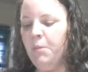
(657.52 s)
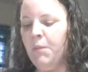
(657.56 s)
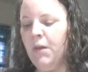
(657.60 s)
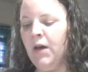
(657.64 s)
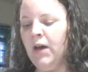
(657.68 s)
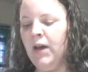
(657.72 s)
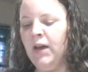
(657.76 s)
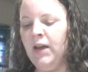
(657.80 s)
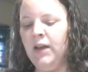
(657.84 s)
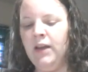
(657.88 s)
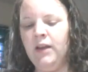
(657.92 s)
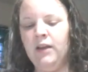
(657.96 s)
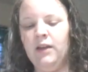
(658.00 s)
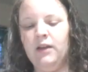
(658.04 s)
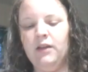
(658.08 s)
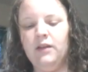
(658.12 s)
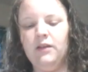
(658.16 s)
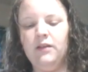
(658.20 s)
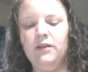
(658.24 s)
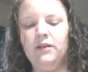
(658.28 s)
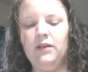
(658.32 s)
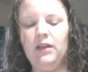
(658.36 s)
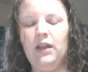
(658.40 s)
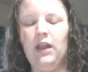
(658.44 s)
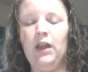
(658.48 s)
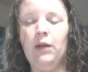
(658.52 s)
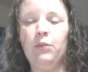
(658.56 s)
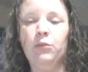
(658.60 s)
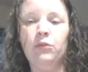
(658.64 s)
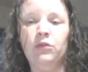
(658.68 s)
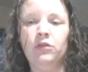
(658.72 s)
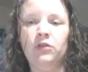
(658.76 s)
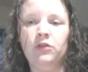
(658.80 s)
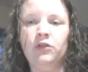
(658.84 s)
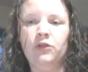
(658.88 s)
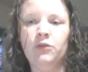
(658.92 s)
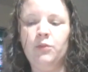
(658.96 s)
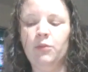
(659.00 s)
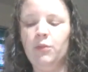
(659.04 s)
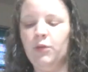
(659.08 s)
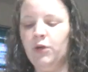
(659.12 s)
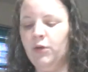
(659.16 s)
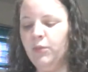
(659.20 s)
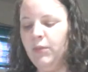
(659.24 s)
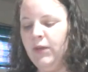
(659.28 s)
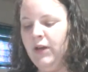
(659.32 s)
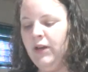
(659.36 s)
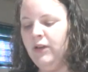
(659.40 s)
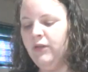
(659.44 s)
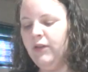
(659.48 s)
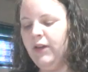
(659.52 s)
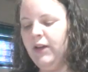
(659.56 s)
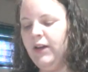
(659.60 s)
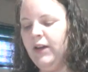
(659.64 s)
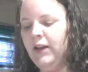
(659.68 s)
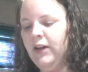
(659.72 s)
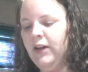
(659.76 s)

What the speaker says: my Emerald Mermaid right